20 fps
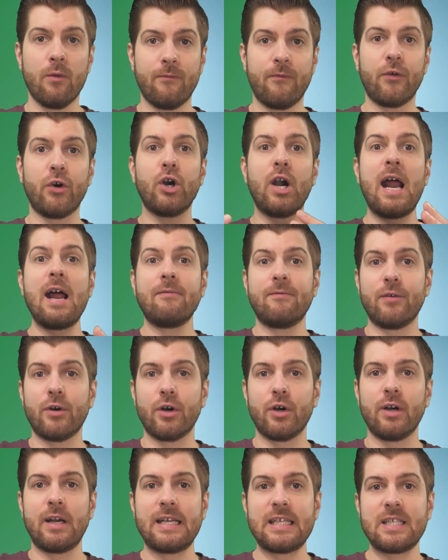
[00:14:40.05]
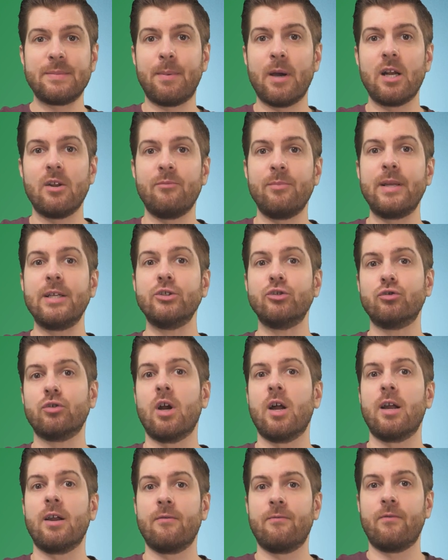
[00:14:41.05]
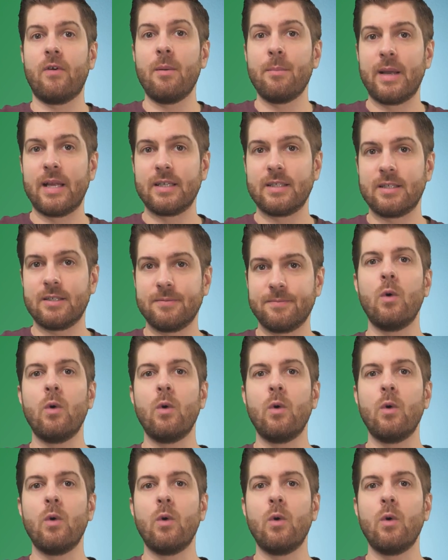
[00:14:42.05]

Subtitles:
forever in spite of me drawing from it.